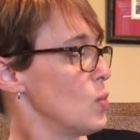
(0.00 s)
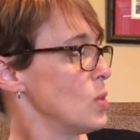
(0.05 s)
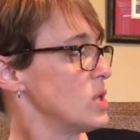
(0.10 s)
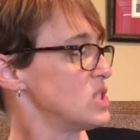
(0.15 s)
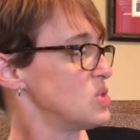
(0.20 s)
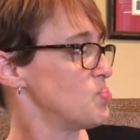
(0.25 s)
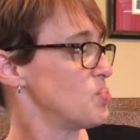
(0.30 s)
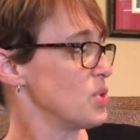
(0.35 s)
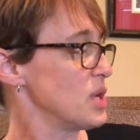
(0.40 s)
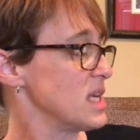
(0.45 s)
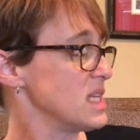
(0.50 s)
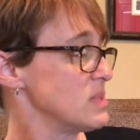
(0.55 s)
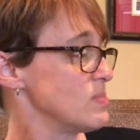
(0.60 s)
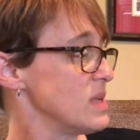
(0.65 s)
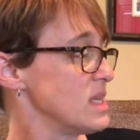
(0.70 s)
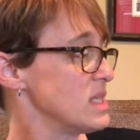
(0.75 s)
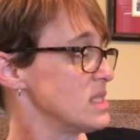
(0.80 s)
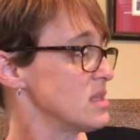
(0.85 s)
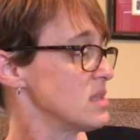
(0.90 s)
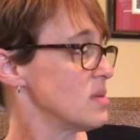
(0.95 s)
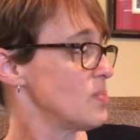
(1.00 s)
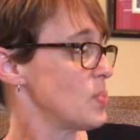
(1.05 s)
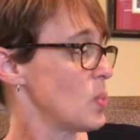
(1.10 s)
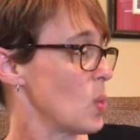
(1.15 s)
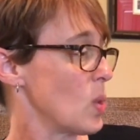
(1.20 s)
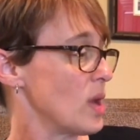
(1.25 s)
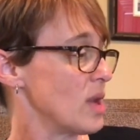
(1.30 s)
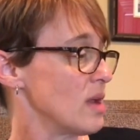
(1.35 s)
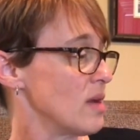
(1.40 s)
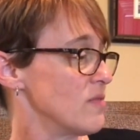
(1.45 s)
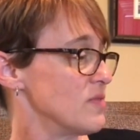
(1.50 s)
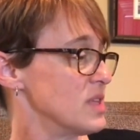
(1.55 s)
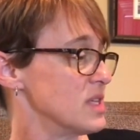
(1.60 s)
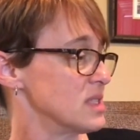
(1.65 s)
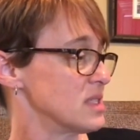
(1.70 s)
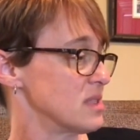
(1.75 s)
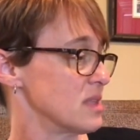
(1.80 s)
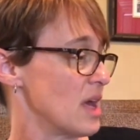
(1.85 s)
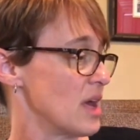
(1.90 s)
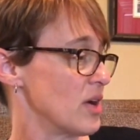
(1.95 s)
Which brings me to the point of
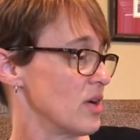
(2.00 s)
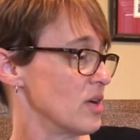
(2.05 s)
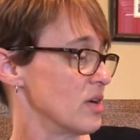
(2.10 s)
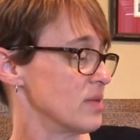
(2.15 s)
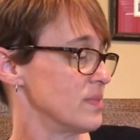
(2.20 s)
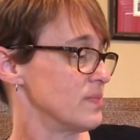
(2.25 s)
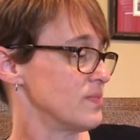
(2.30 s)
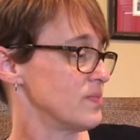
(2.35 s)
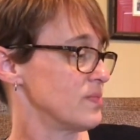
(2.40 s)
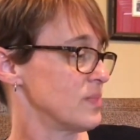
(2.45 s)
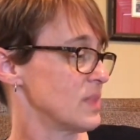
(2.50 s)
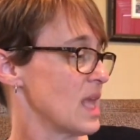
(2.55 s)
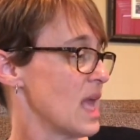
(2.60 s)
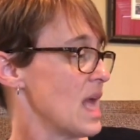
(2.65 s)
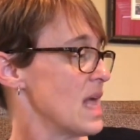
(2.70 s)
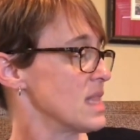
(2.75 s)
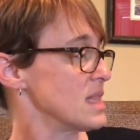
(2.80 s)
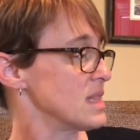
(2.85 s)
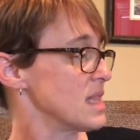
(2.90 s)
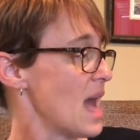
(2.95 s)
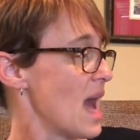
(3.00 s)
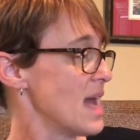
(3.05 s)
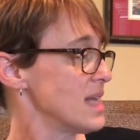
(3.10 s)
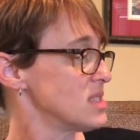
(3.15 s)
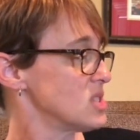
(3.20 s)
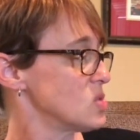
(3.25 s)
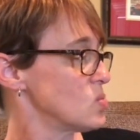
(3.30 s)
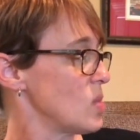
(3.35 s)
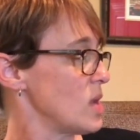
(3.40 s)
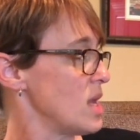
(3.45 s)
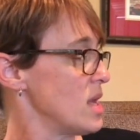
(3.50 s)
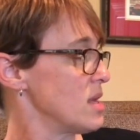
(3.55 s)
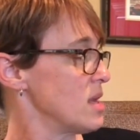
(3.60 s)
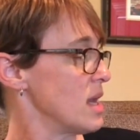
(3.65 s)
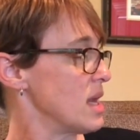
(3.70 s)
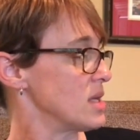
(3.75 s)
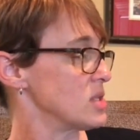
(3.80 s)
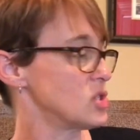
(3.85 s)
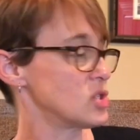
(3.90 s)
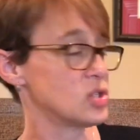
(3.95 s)
this letter. Last week,
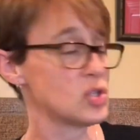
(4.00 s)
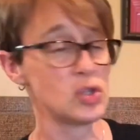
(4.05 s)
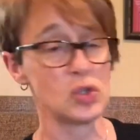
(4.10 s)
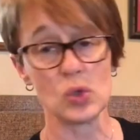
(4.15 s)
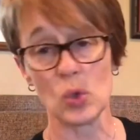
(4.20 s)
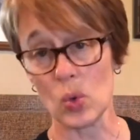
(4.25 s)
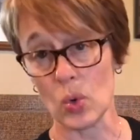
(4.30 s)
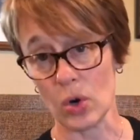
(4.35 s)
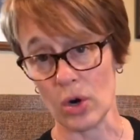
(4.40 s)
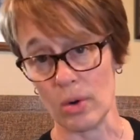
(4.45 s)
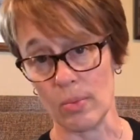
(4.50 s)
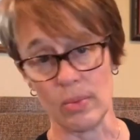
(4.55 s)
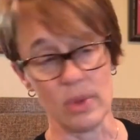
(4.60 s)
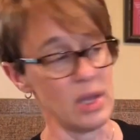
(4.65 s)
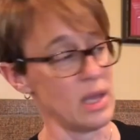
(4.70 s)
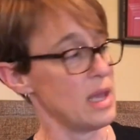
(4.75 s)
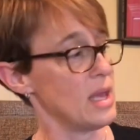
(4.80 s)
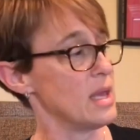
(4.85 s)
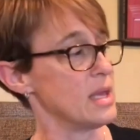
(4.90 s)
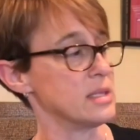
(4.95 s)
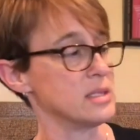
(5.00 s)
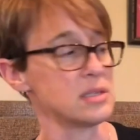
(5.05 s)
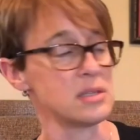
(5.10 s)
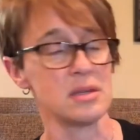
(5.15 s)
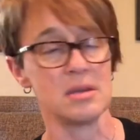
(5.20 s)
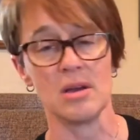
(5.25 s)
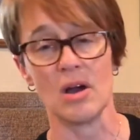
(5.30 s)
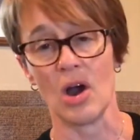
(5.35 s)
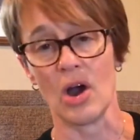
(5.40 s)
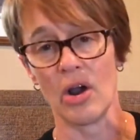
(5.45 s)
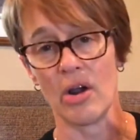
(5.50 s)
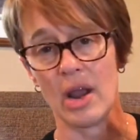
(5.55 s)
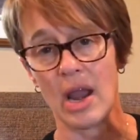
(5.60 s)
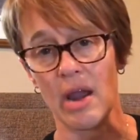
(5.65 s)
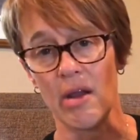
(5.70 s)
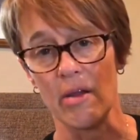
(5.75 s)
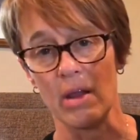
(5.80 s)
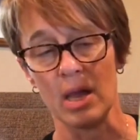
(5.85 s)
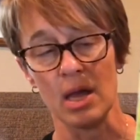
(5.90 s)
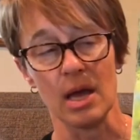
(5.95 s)
a storm hit our
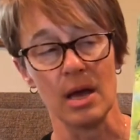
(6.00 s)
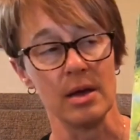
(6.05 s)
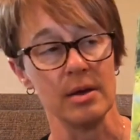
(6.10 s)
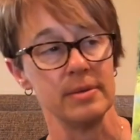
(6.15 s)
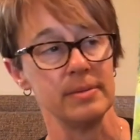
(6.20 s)
area.